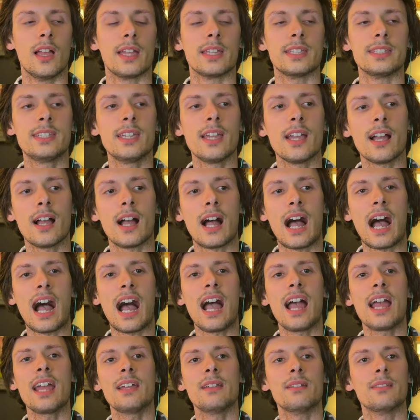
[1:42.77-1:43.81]
Yeah,
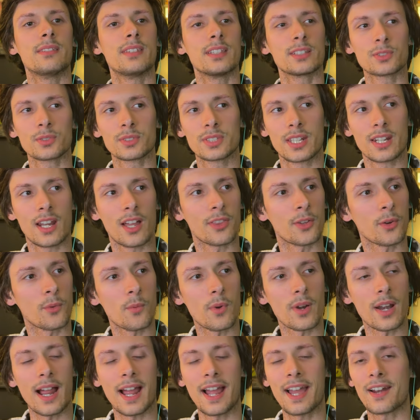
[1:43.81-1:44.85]
this was another
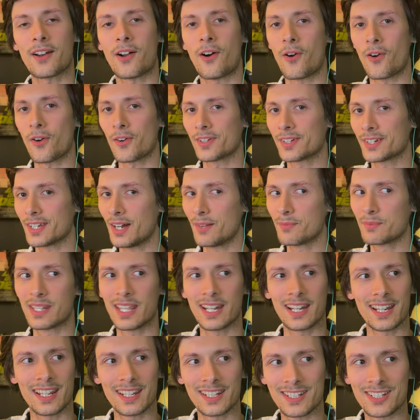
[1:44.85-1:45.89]
one I had a hard time
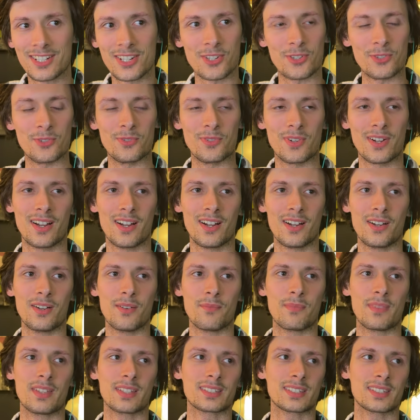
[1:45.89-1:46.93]
getting into.
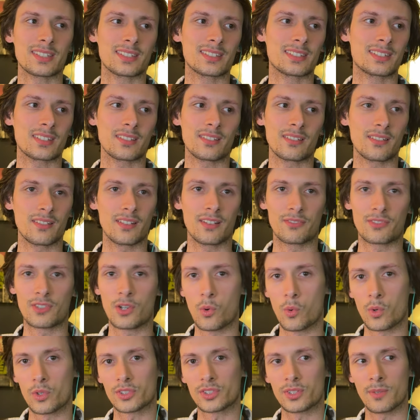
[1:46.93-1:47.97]
This is, of
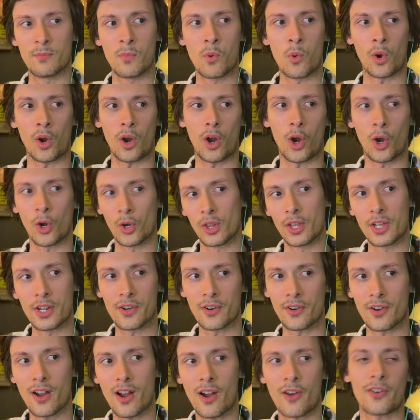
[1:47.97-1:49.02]
course, a more
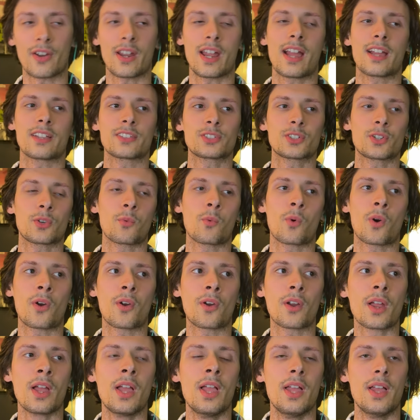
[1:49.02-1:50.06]
earlier Ari Aster
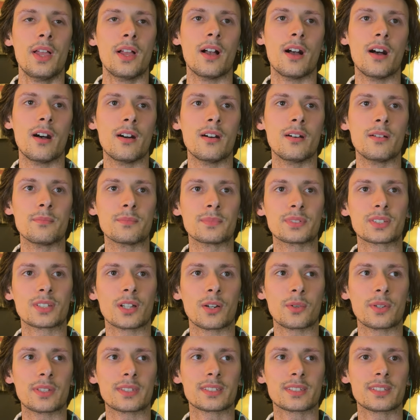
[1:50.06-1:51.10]
work.
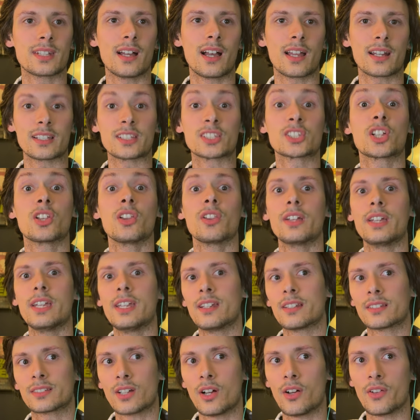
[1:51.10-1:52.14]
So it's not as clean
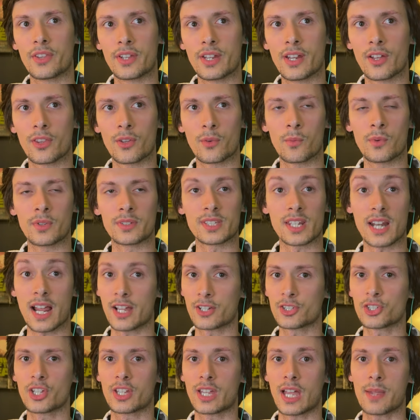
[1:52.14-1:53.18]
as all the other ones. It
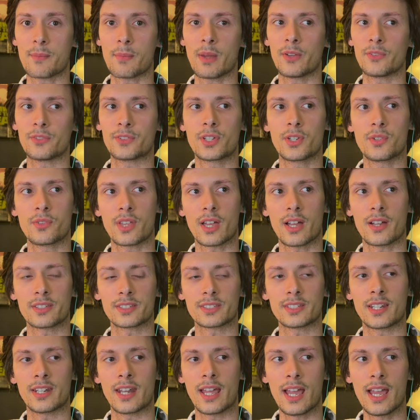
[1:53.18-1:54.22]
actually came out in
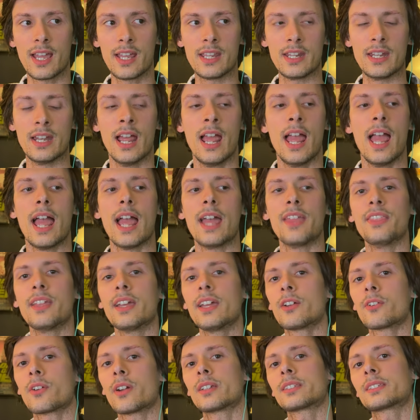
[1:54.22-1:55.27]
2008. And the
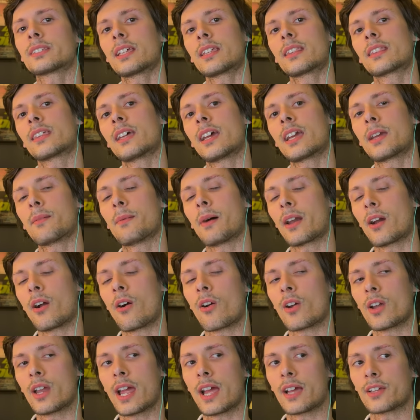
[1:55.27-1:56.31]
interesting thing about
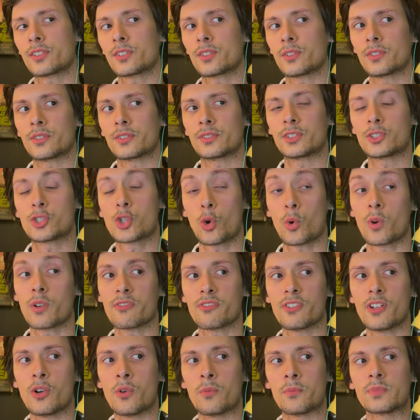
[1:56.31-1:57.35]
Ari Aster's short
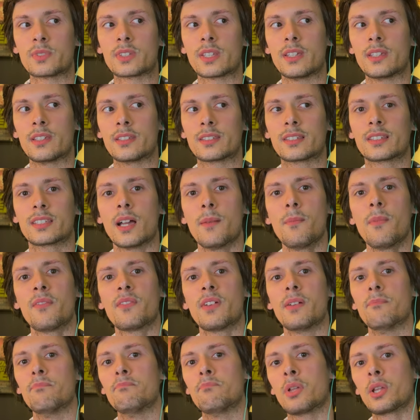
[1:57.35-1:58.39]
films is some of
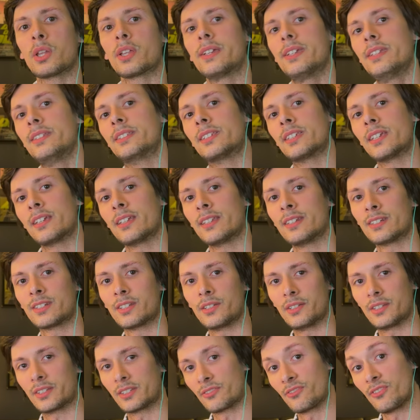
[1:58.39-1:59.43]
it bleeds into
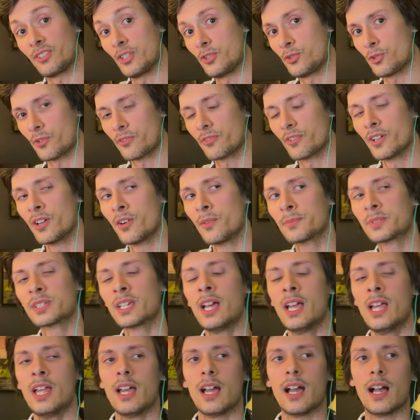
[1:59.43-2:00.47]
his feature films,
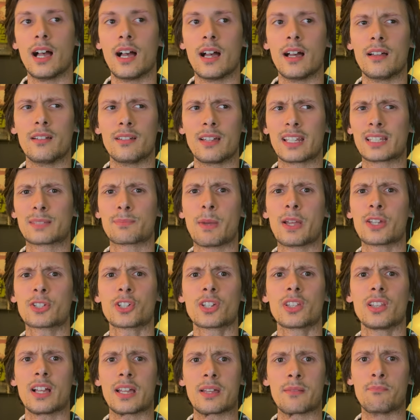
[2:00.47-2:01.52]

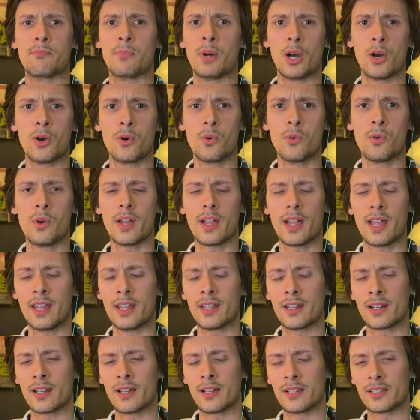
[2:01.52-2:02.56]
especially like Bo
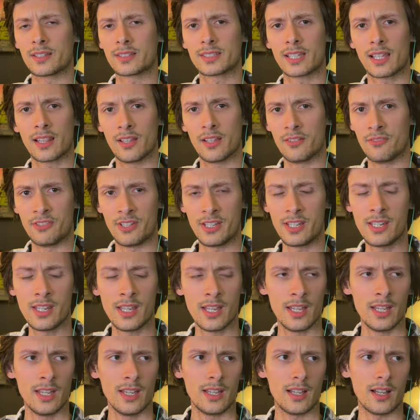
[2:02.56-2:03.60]
and C'est La Vie,
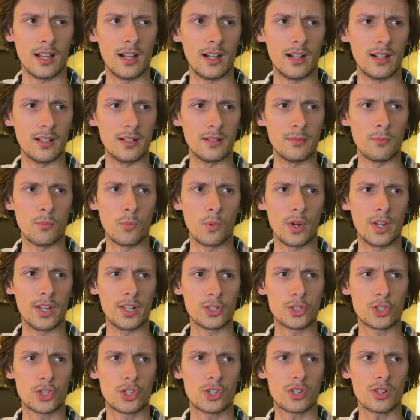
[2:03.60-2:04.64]

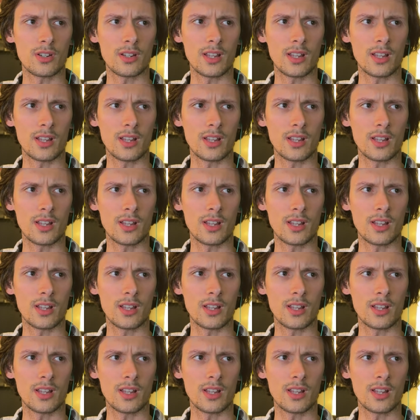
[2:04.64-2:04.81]
which